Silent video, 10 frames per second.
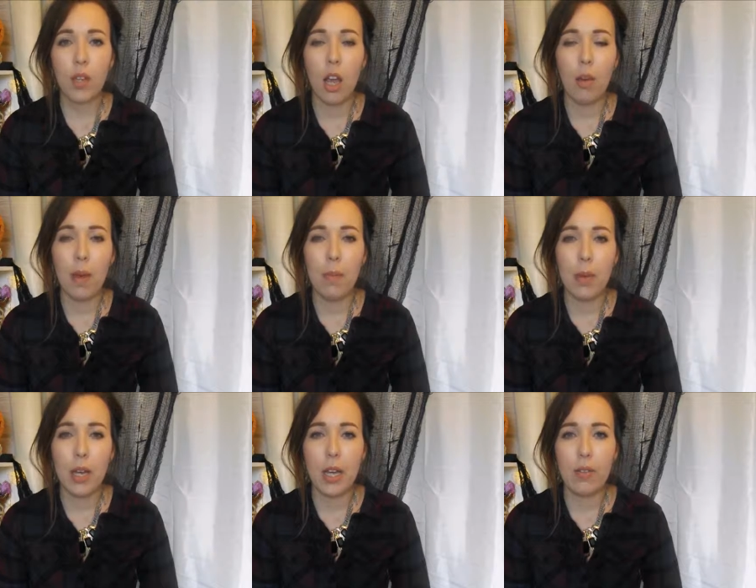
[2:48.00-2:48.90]
I
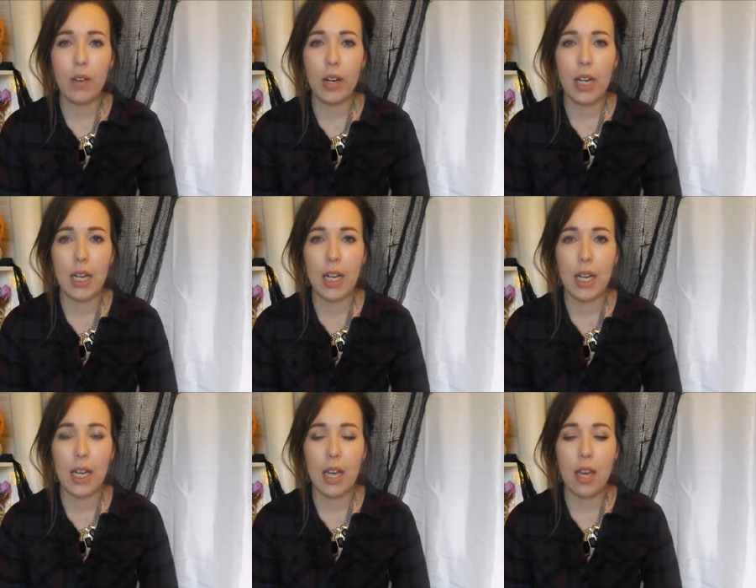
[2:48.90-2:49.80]
remember very
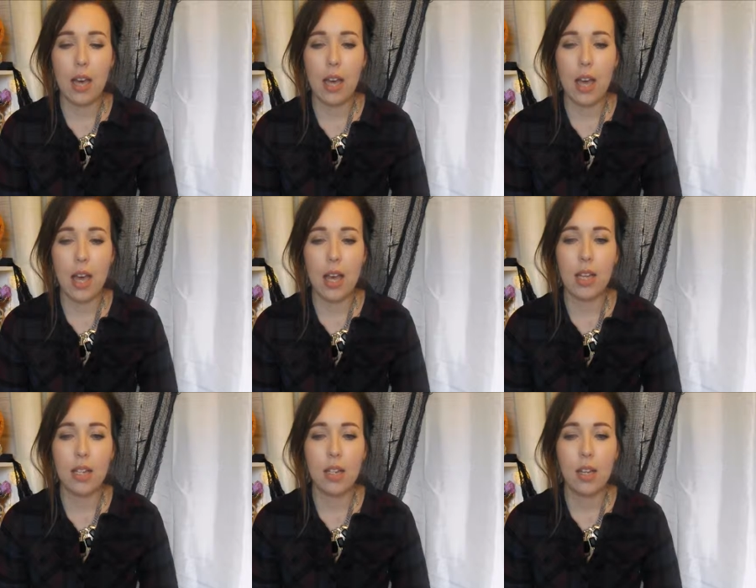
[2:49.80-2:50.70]
clearly I
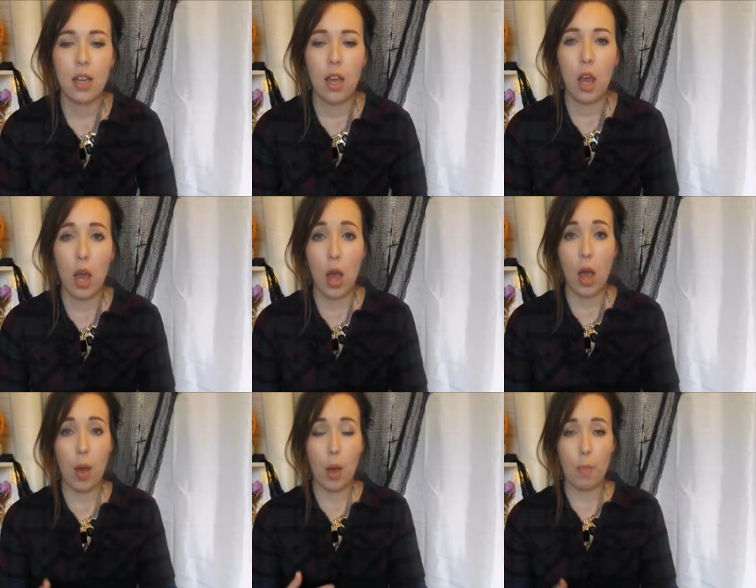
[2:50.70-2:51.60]
had
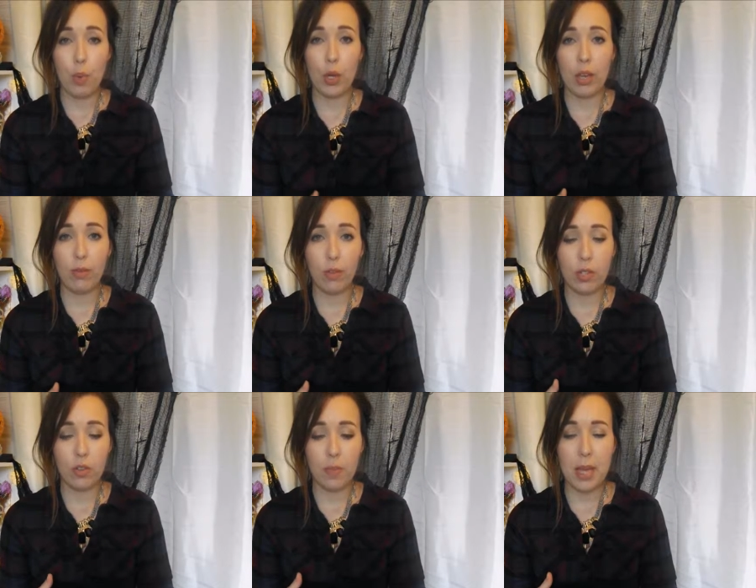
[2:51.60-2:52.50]
a book in
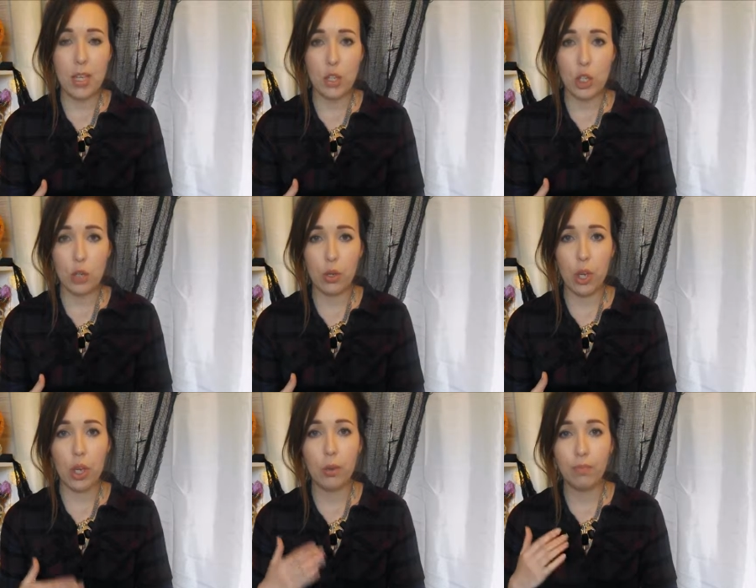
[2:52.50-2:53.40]
front of me,
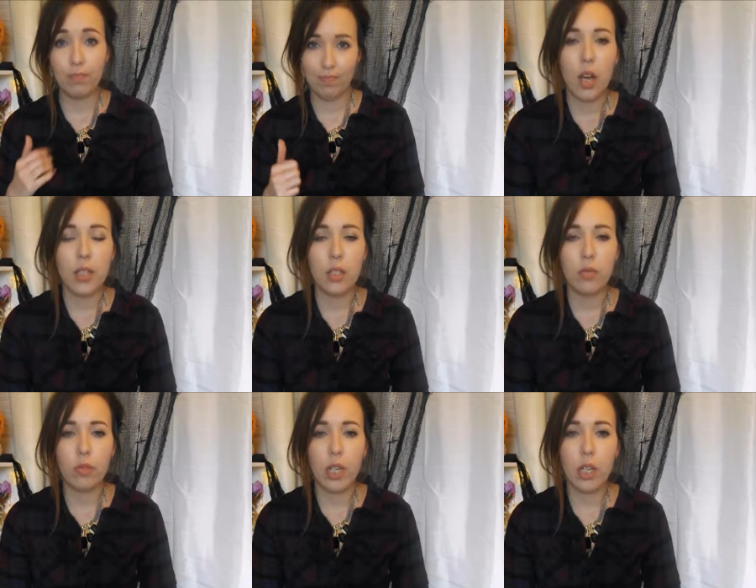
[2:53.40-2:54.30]
Sudoku. I
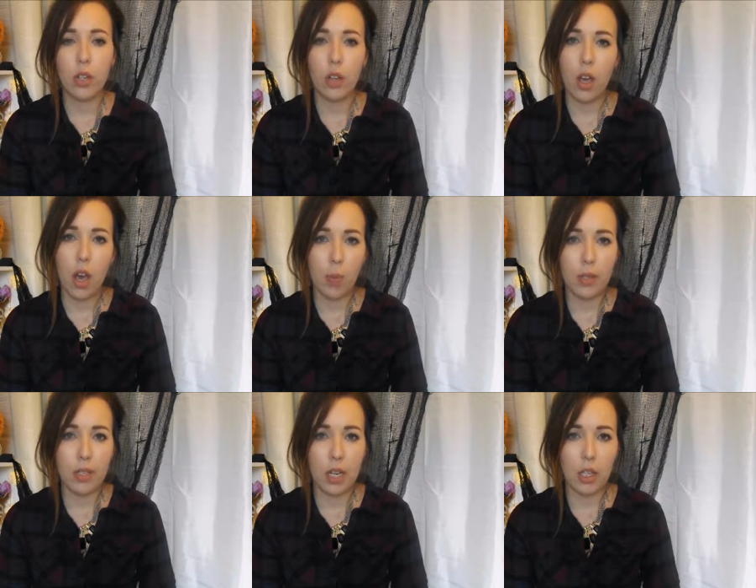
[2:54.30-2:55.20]
didn't really look up
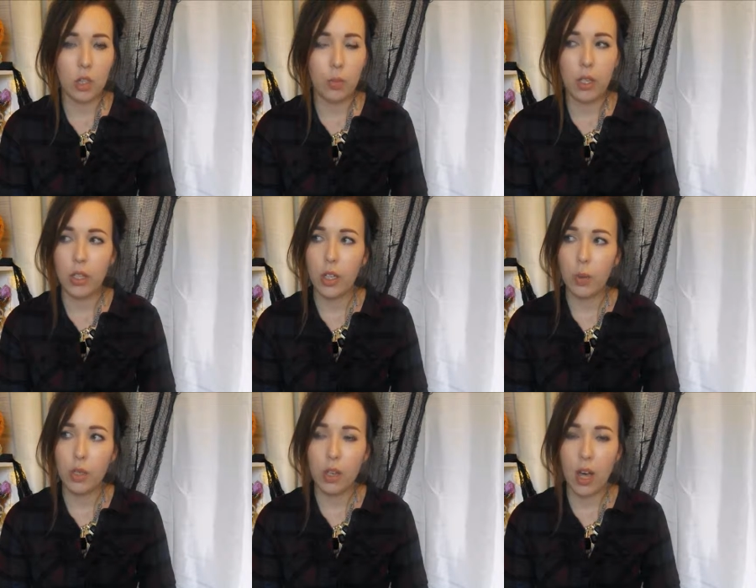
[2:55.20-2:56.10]
as such, but you know
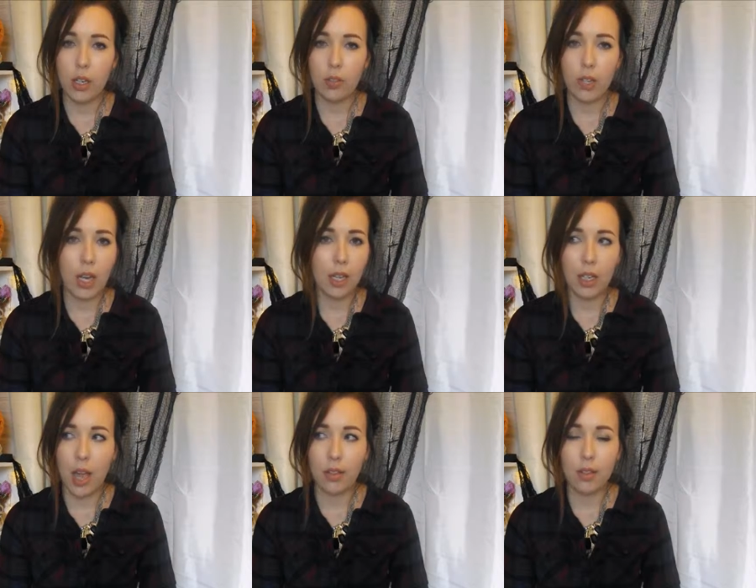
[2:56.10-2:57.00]
when you kind of like
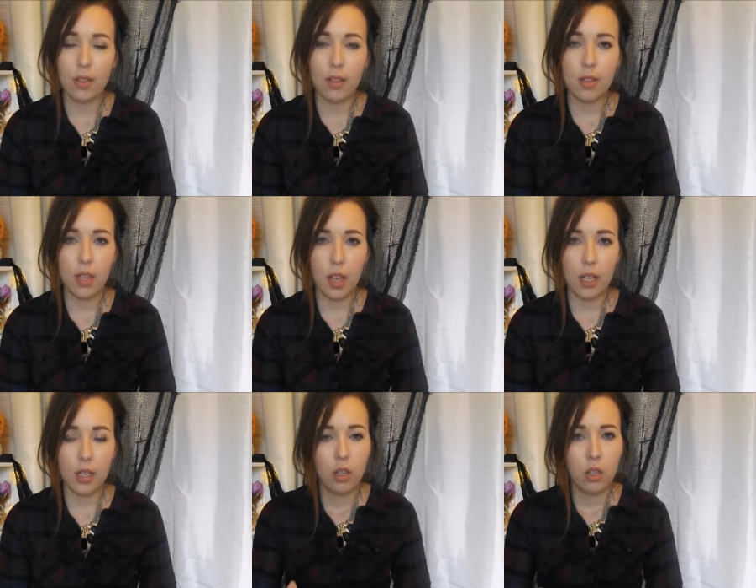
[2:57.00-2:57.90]
glance to the
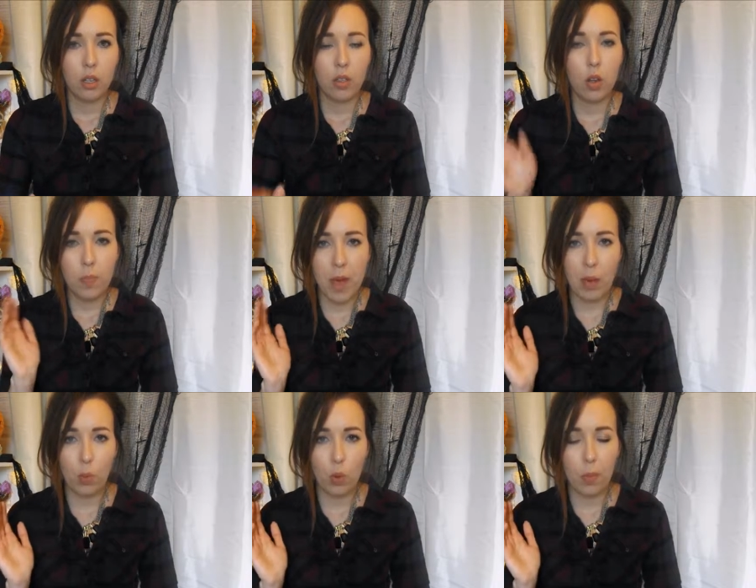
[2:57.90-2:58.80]
side? This old
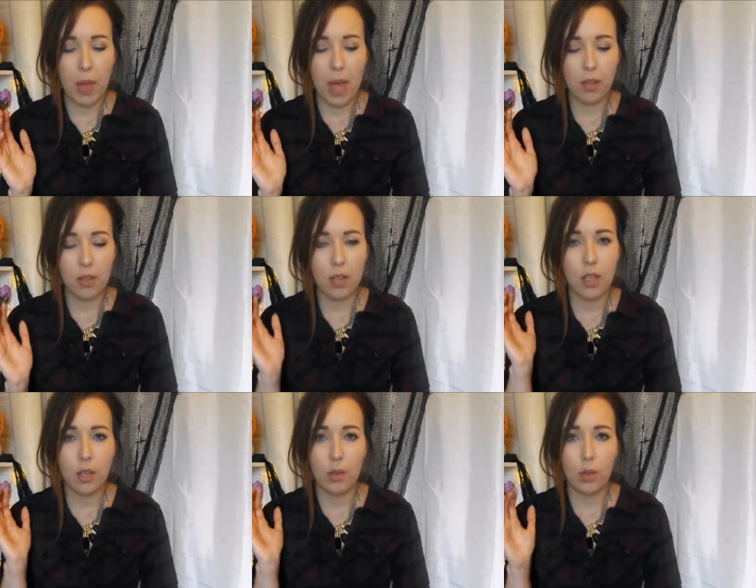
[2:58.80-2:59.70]
man walked past,
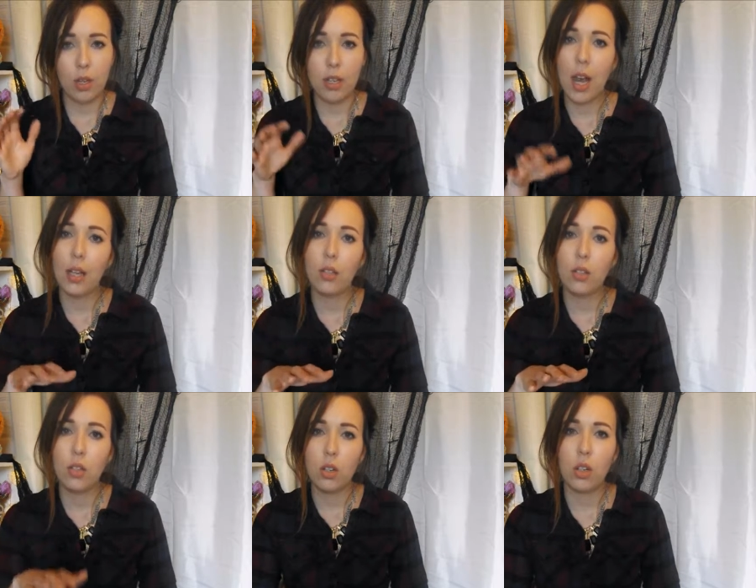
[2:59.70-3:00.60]
I saw his
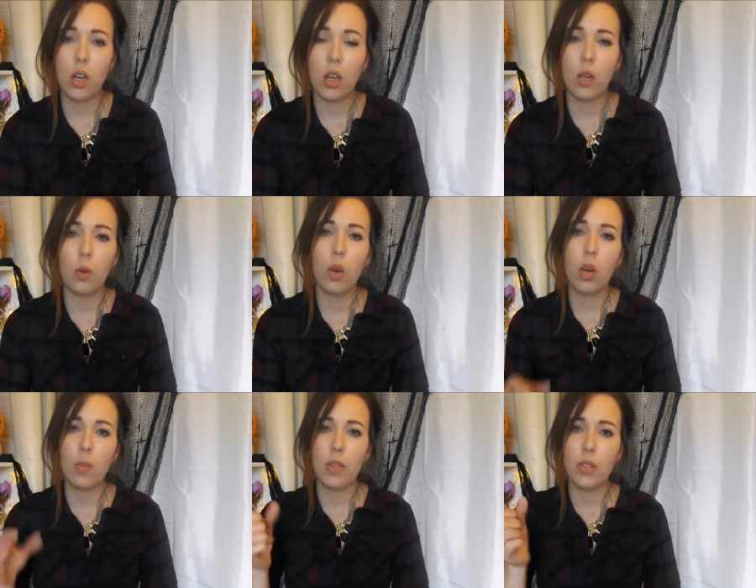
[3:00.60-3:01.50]
hand go up the